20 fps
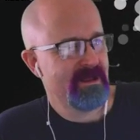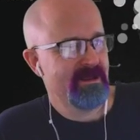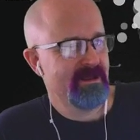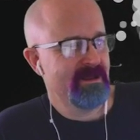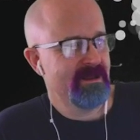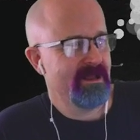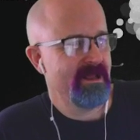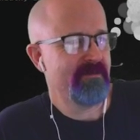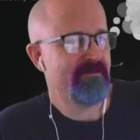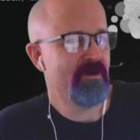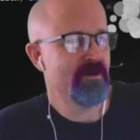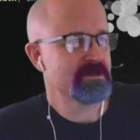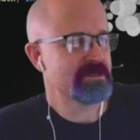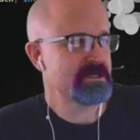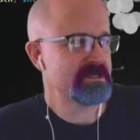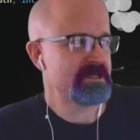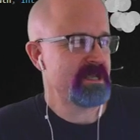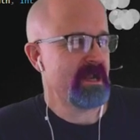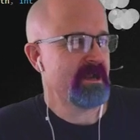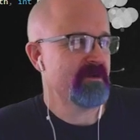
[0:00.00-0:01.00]
Hey folks,
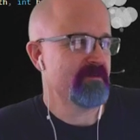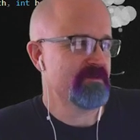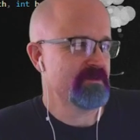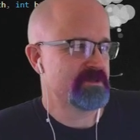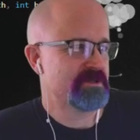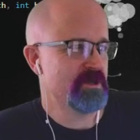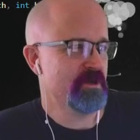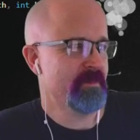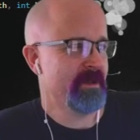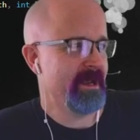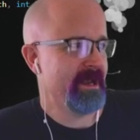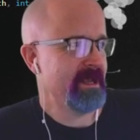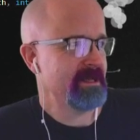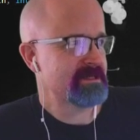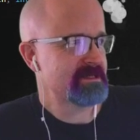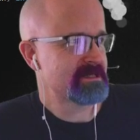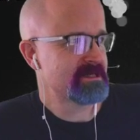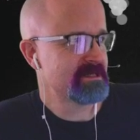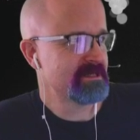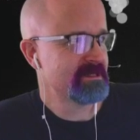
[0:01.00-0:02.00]
just had here for 2 minutes